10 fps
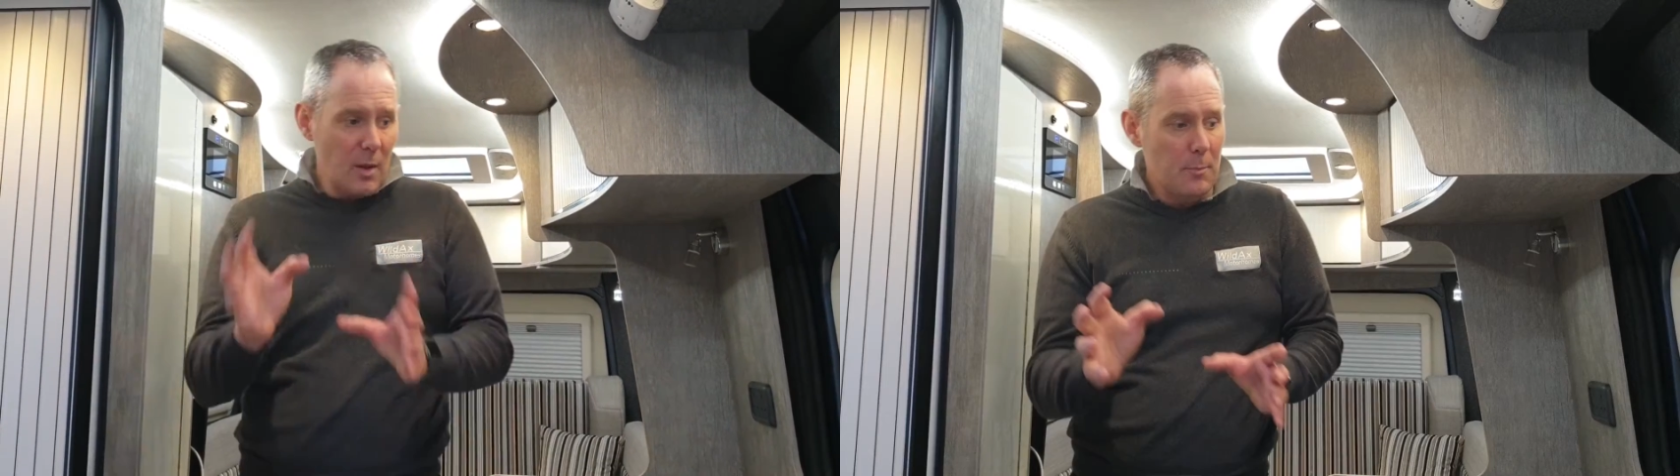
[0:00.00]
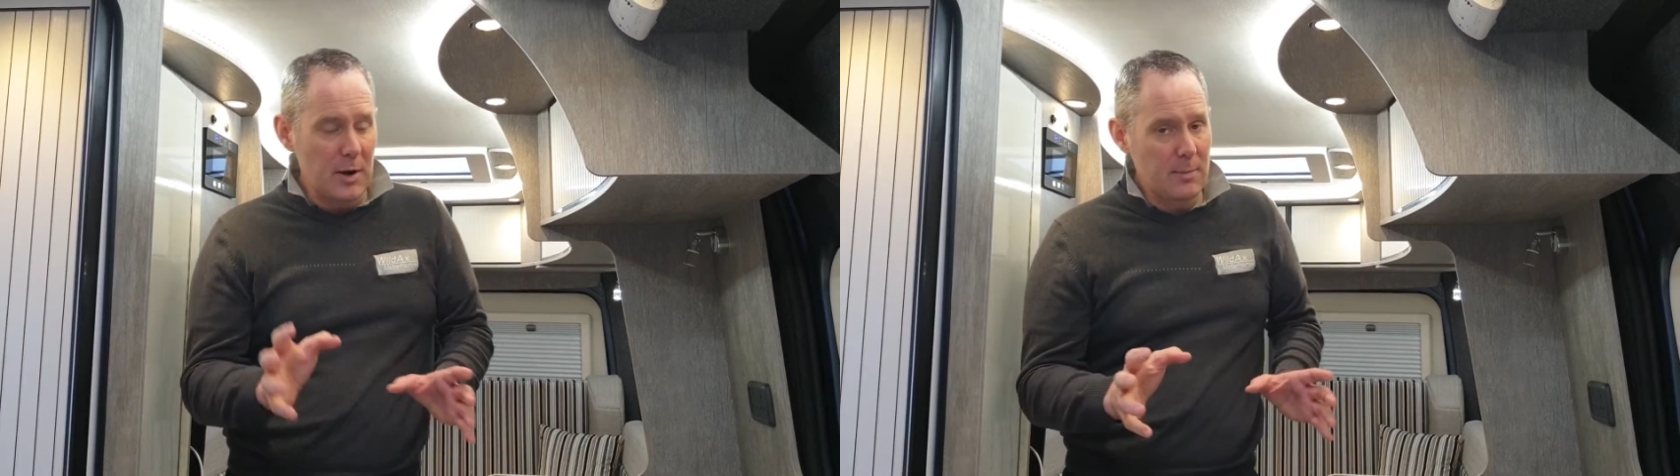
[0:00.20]

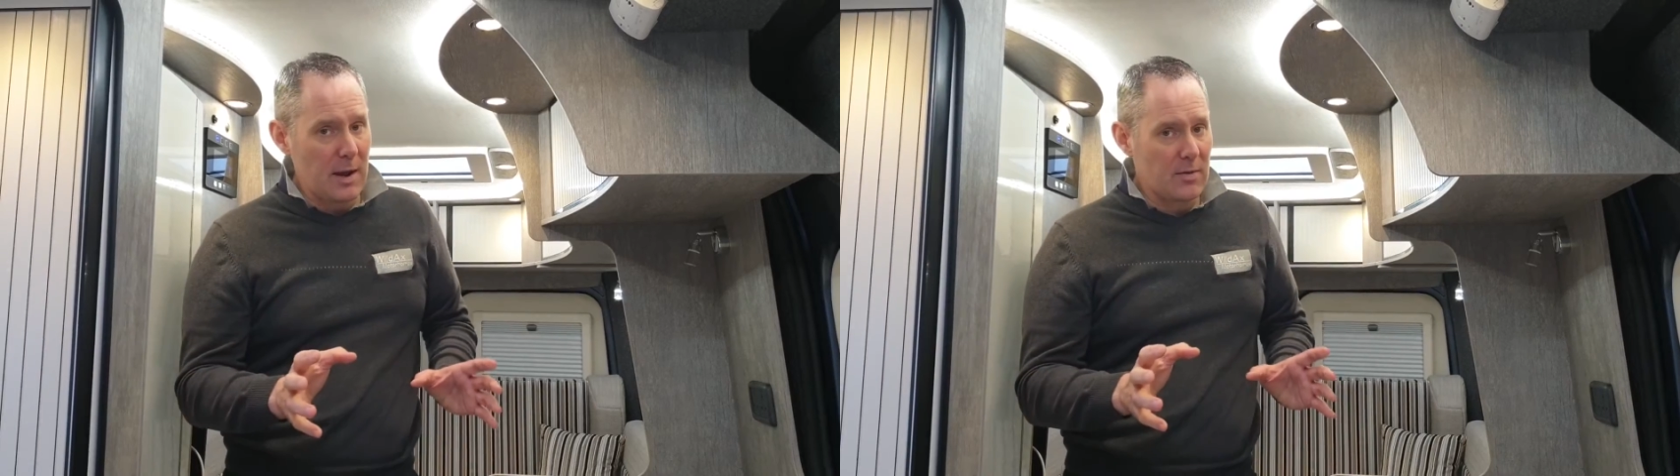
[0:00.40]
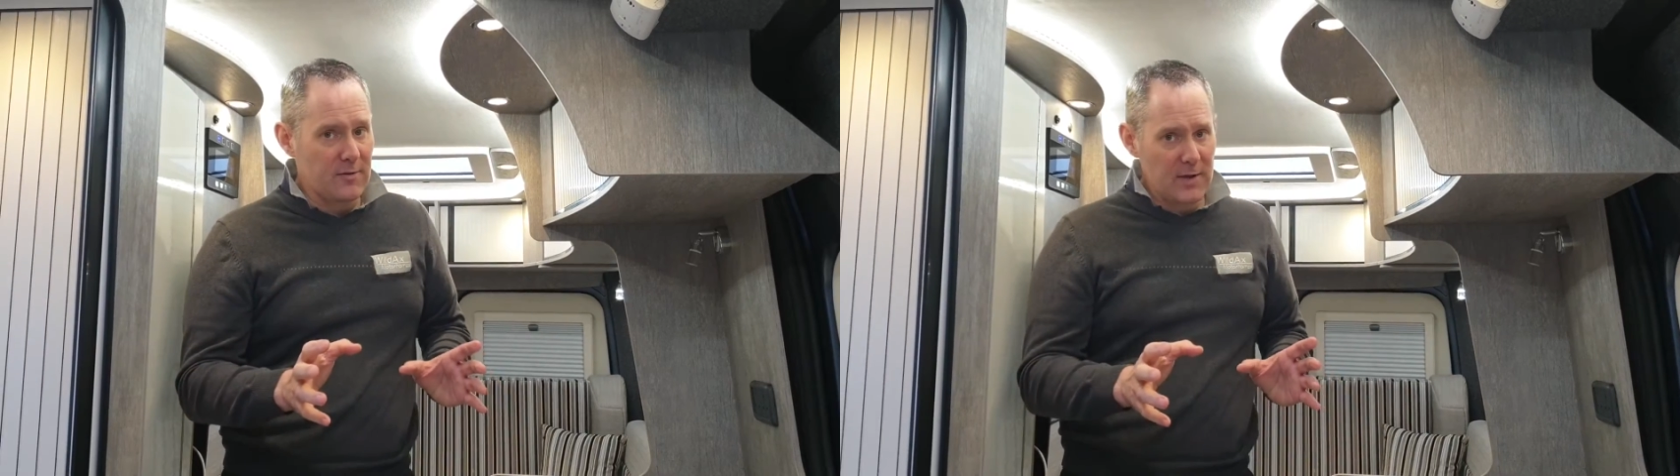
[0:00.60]
Bit
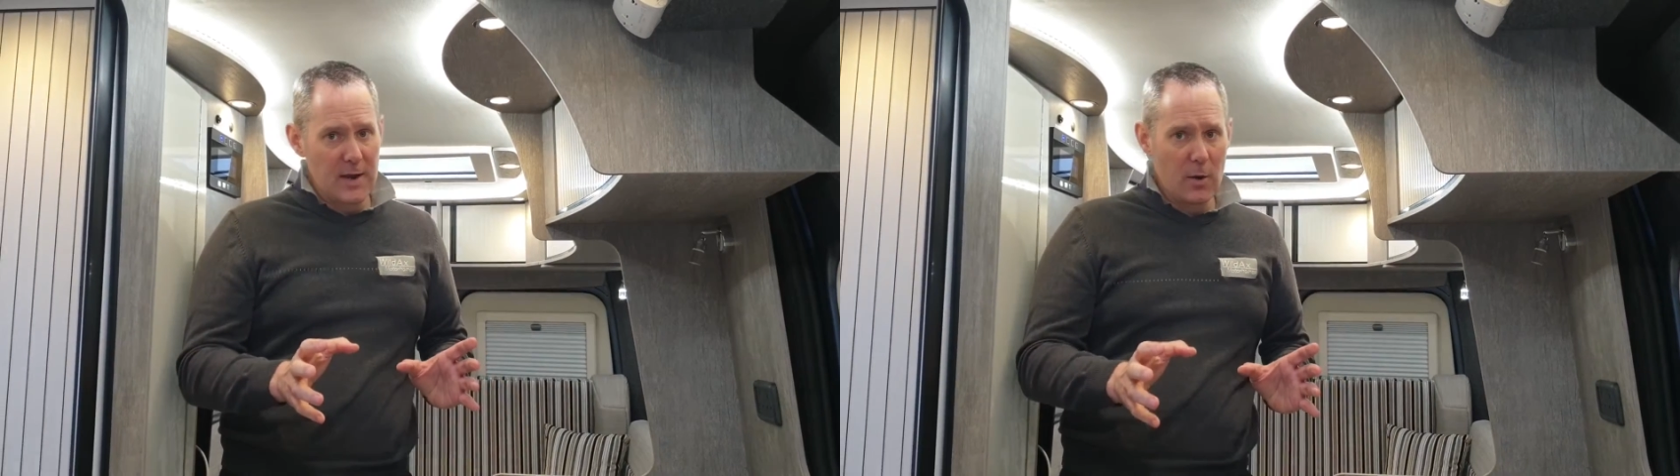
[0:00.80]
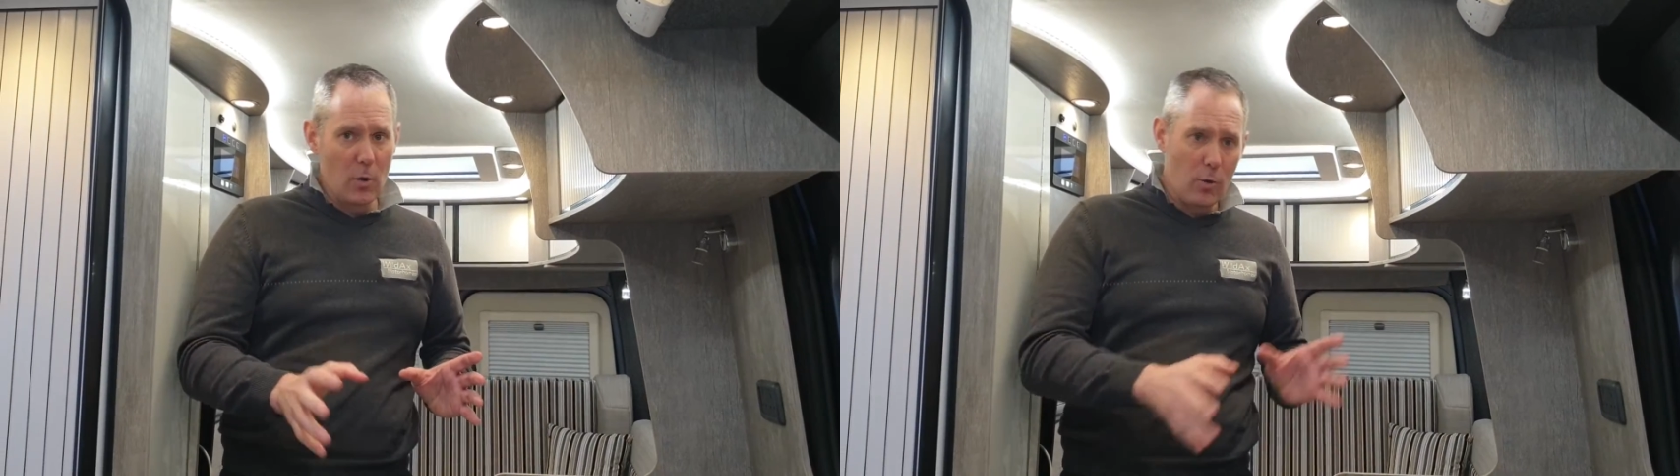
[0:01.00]
about the
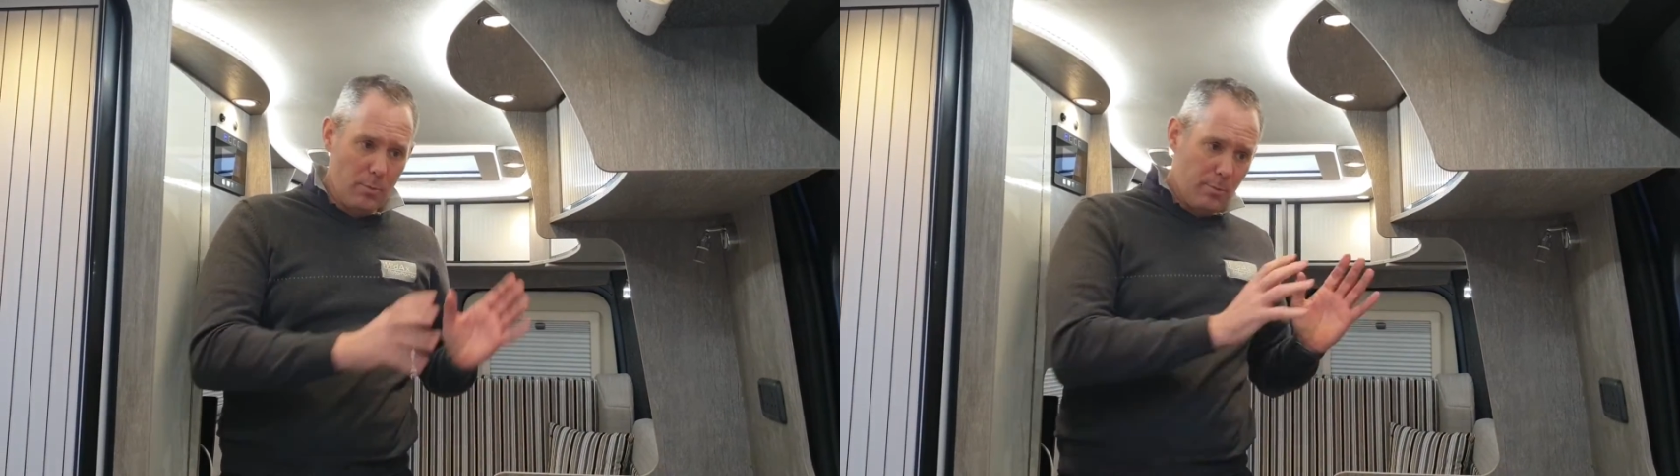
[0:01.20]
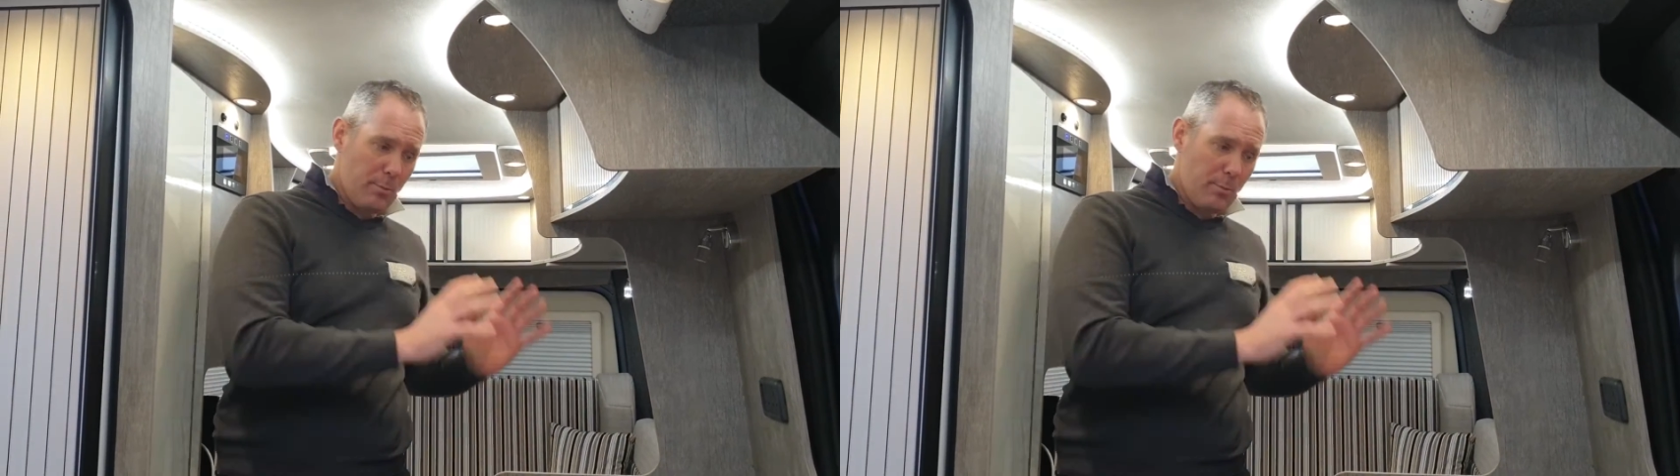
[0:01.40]
vehicle,